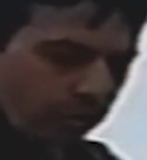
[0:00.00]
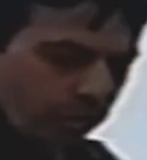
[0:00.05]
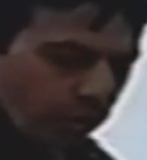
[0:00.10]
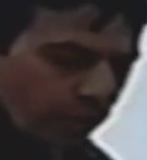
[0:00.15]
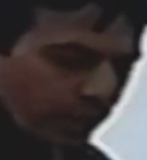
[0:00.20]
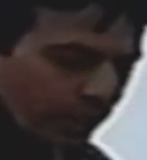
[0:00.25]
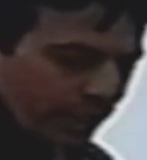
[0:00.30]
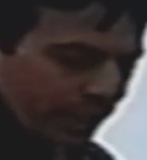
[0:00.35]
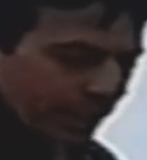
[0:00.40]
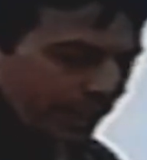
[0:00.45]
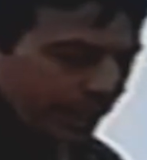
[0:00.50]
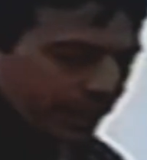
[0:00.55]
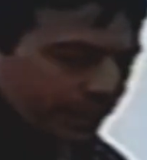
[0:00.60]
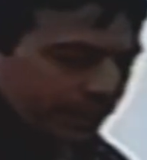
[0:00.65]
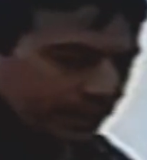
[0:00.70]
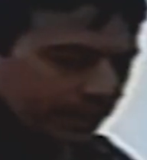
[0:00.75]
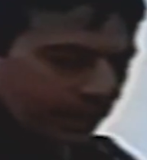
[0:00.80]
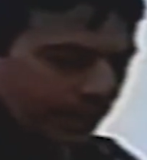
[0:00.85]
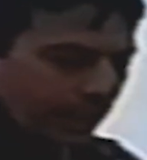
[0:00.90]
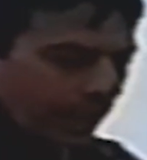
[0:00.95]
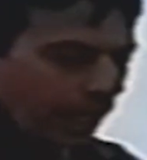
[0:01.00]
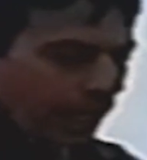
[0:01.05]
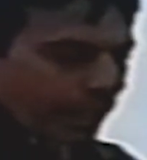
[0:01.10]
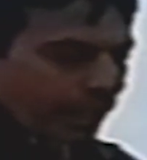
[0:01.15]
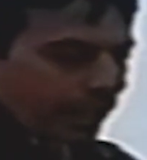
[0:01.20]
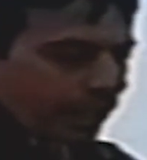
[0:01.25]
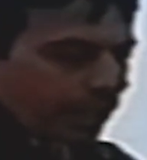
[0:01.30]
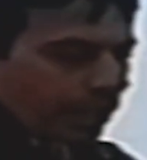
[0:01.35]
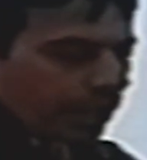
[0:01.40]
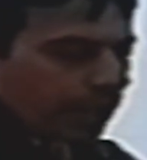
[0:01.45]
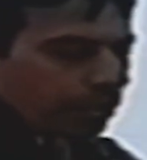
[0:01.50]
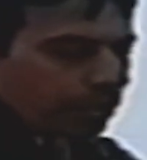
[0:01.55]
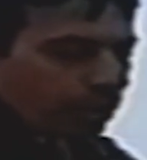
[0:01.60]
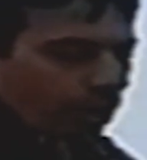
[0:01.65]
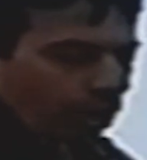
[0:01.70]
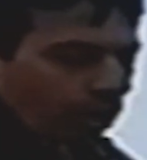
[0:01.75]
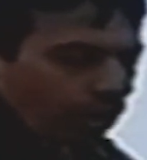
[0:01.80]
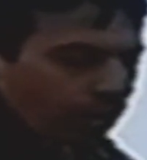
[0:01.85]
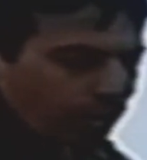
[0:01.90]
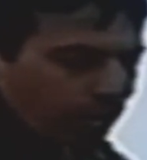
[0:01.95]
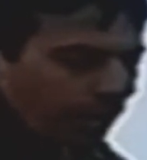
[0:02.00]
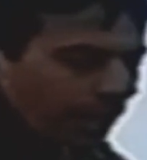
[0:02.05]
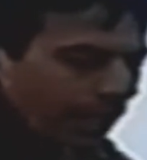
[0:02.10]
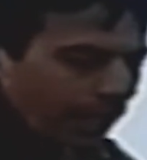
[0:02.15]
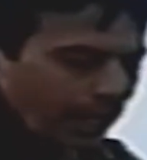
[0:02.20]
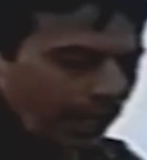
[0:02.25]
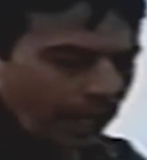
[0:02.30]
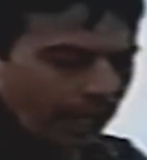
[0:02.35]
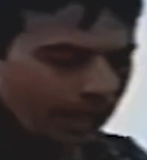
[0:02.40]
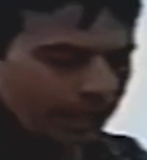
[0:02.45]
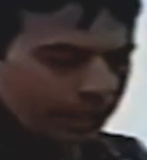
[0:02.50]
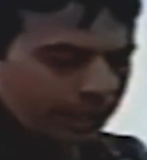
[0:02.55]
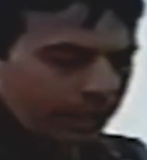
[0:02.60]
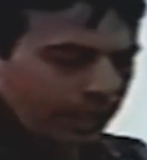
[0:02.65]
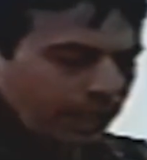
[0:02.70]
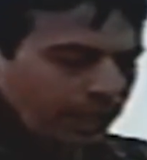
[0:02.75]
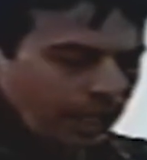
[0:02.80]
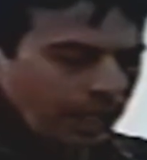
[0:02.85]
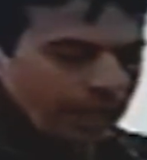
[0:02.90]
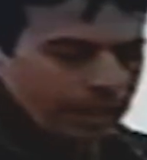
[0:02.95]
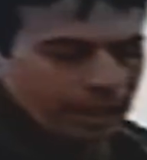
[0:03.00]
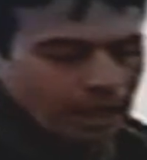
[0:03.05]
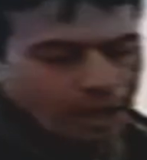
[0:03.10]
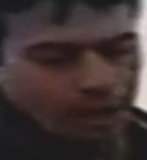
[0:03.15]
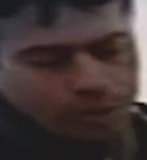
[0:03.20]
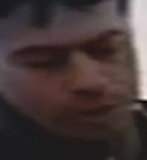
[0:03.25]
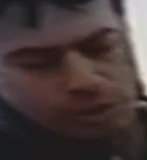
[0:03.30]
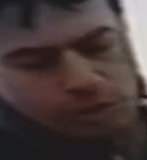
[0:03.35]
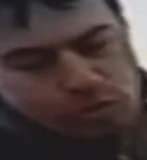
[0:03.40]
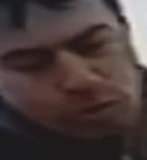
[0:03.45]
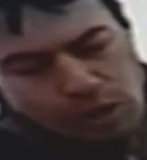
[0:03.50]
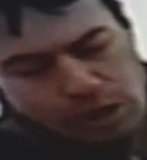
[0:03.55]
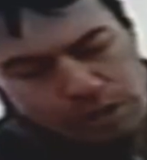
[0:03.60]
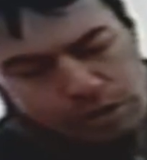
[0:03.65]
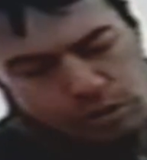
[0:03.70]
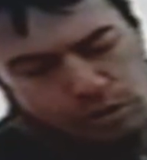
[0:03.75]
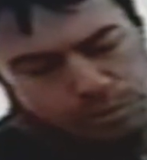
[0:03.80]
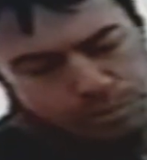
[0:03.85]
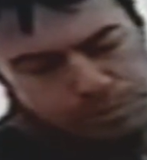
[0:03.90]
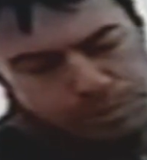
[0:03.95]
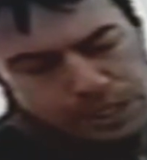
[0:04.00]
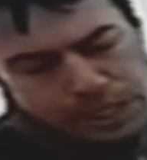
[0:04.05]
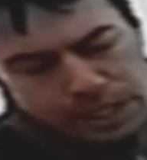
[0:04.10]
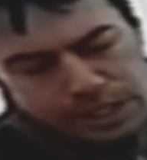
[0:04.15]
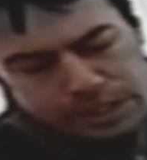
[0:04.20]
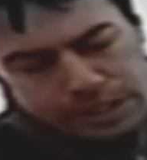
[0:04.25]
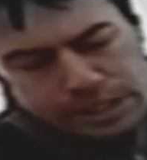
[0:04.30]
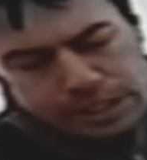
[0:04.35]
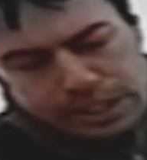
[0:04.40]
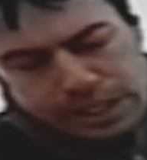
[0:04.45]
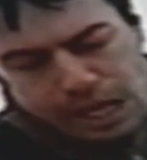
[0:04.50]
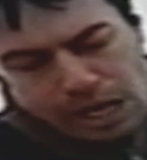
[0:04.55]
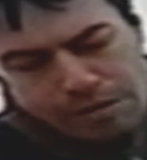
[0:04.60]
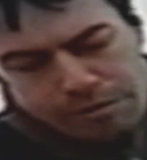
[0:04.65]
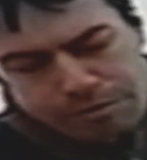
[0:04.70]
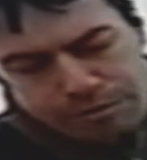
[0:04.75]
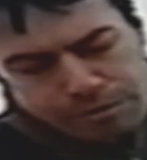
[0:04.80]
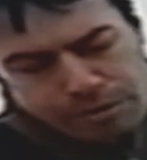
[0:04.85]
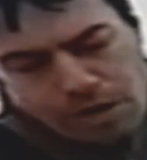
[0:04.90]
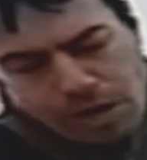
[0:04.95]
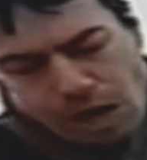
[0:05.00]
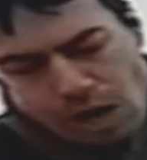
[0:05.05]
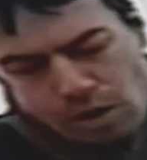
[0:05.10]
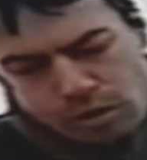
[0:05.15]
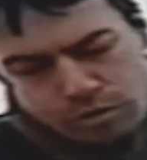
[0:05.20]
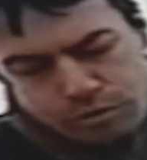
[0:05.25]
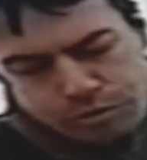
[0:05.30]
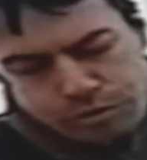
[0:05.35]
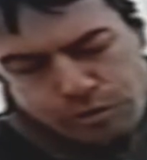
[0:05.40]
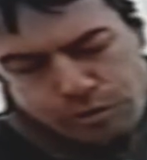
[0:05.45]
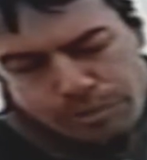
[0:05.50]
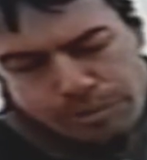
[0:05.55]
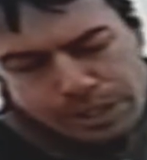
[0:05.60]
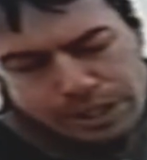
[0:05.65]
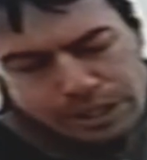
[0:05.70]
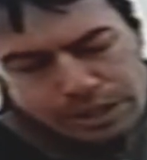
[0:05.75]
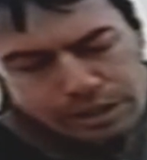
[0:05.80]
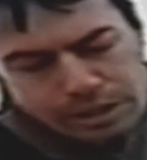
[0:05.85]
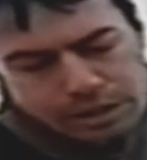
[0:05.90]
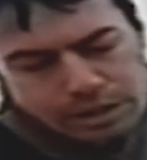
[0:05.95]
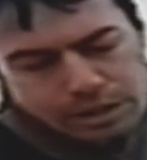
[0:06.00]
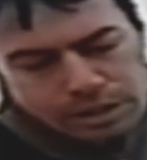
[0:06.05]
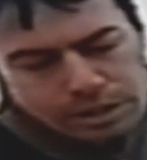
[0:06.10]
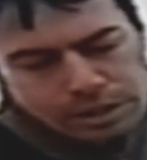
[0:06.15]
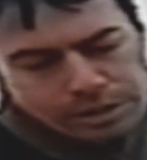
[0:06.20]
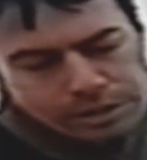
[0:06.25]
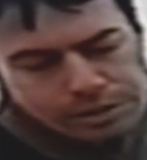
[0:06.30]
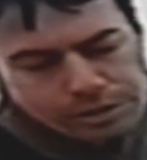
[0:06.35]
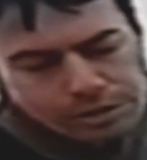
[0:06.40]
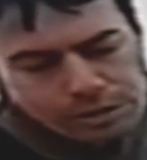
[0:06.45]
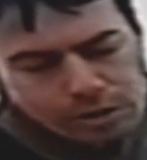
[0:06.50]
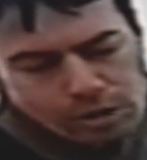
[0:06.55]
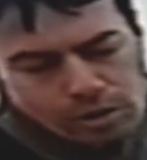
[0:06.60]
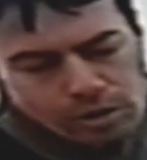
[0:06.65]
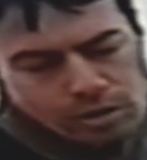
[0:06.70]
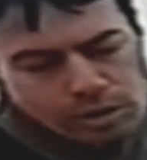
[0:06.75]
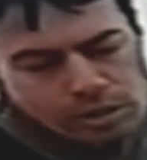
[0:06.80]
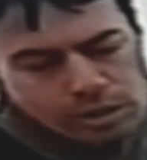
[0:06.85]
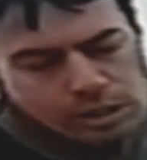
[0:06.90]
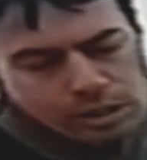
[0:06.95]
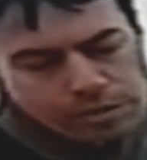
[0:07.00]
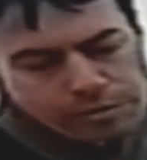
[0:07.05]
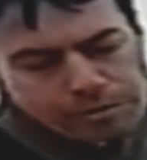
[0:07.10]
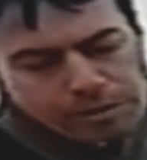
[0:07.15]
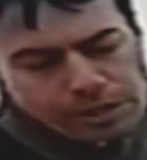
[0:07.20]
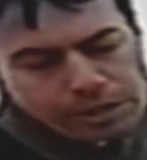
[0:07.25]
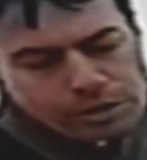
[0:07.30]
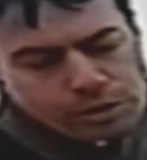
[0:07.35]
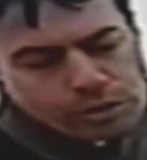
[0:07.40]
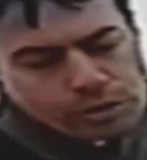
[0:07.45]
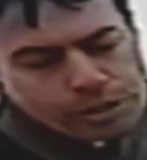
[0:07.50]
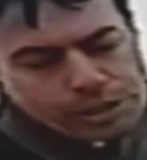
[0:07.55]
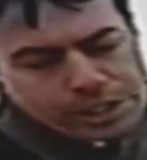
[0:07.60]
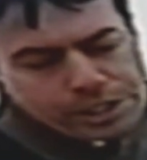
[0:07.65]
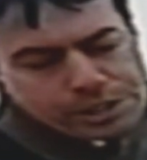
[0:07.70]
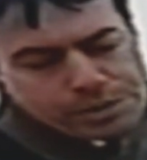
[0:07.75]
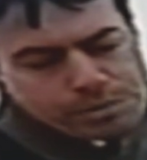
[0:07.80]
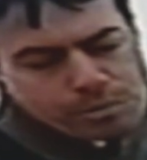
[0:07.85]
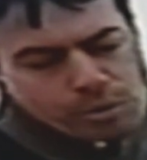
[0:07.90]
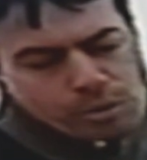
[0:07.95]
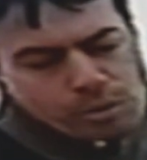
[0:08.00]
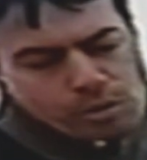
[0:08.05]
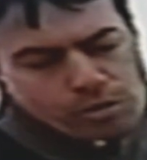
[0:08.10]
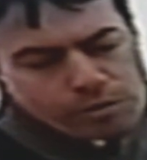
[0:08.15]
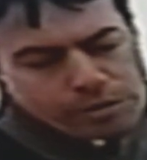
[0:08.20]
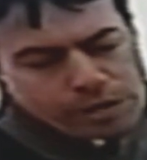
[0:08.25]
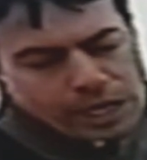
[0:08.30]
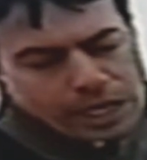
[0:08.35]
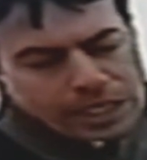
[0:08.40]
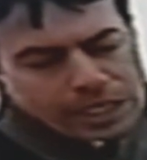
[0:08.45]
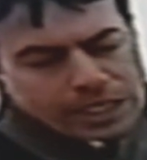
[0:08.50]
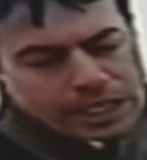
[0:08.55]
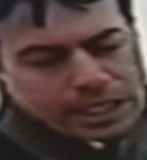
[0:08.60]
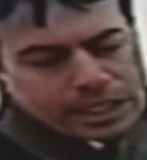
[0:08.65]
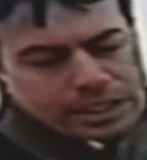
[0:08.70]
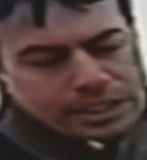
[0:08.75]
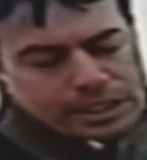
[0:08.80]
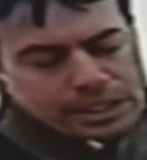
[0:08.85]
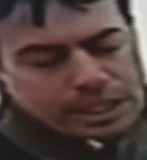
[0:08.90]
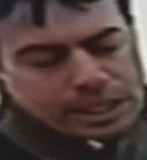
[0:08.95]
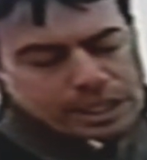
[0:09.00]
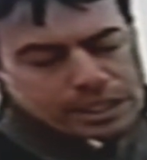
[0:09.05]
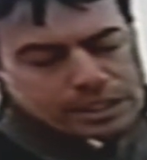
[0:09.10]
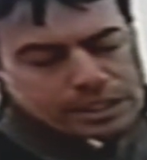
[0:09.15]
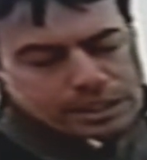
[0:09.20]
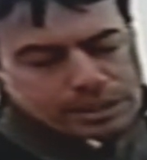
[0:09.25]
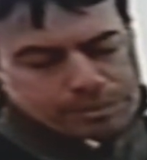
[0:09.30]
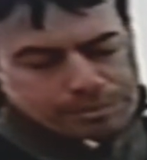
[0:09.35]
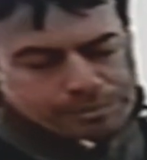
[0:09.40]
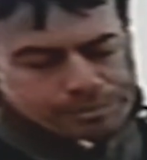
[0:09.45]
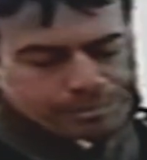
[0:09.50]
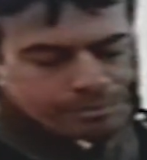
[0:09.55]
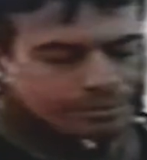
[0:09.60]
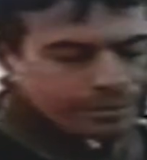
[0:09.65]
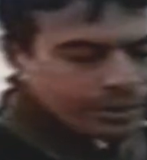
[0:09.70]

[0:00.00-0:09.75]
doing this and he blocked my hand and now he tried to take the knife out from me, so if I do this move, I can't cut him.